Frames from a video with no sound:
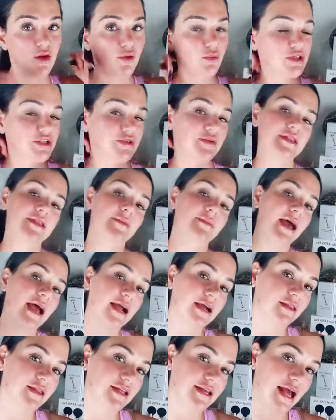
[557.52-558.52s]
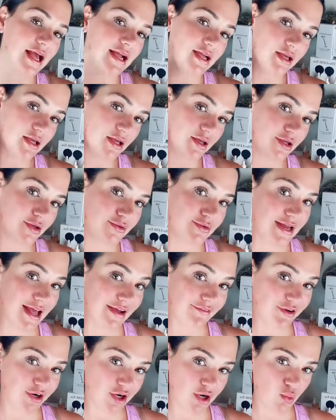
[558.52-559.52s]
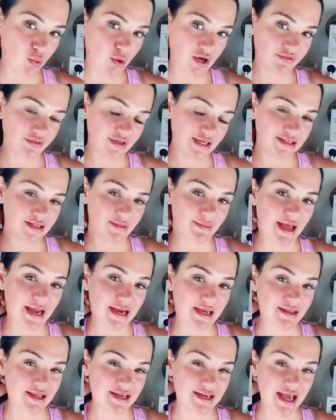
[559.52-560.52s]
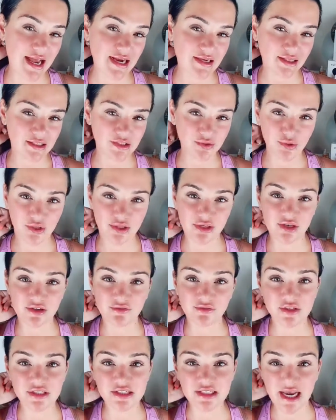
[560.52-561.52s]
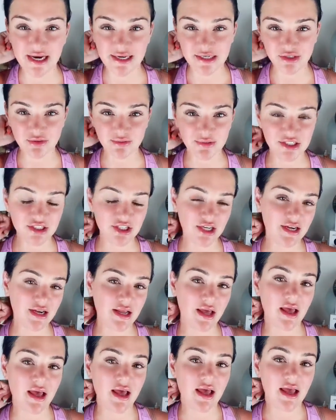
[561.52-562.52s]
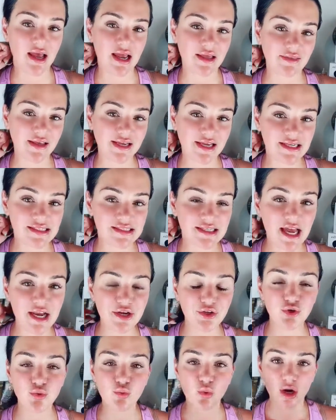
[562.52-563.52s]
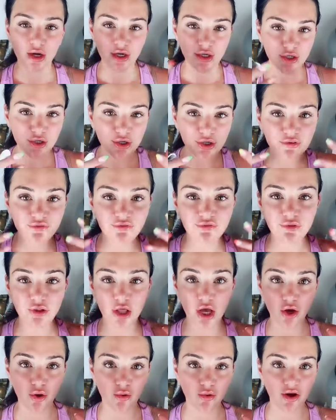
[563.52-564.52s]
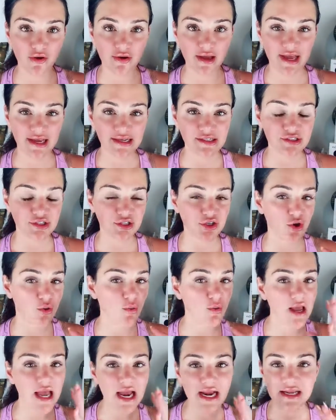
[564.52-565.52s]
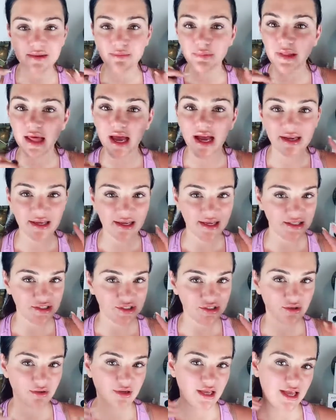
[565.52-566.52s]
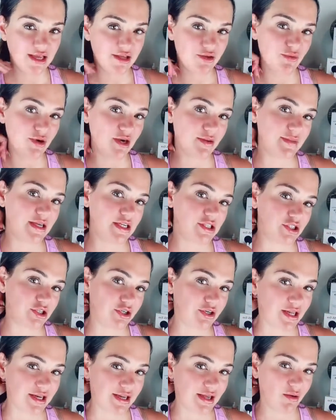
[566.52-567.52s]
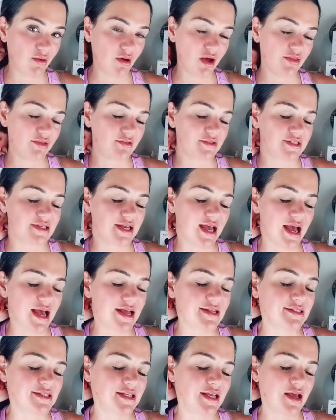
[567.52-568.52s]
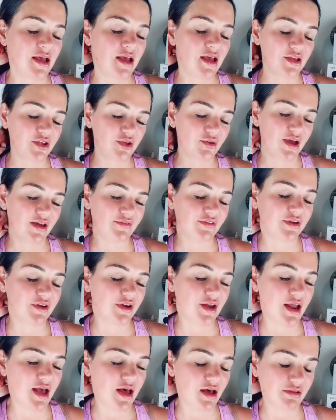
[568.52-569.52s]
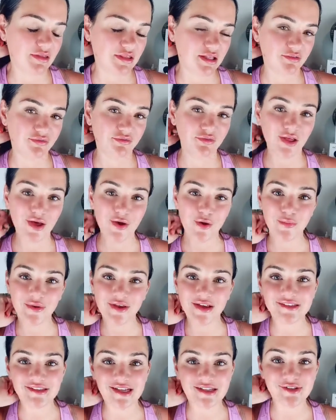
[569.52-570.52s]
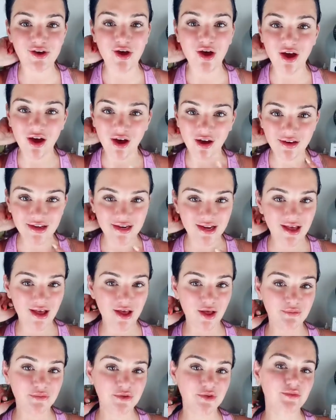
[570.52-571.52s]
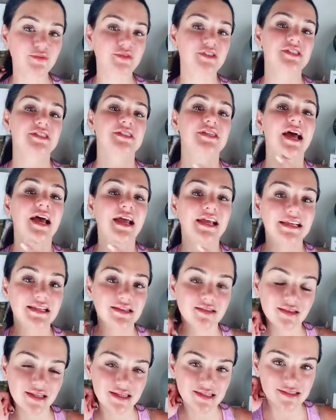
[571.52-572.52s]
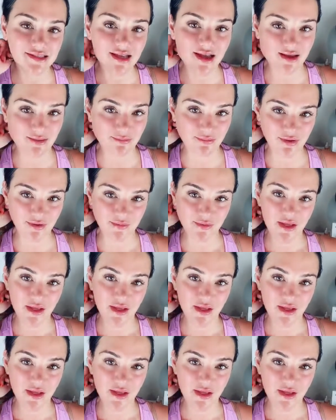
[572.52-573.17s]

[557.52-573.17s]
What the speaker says: We're doing the back of the neck. You never want to forget the back of the neck. That's really good for sinus region. And like I said, you want a good flow, okay? So you don't want any blockage, okay? You want to make sure you're getting out all those knots. You have a good healthy flow because that's all going to help you just tighten things up.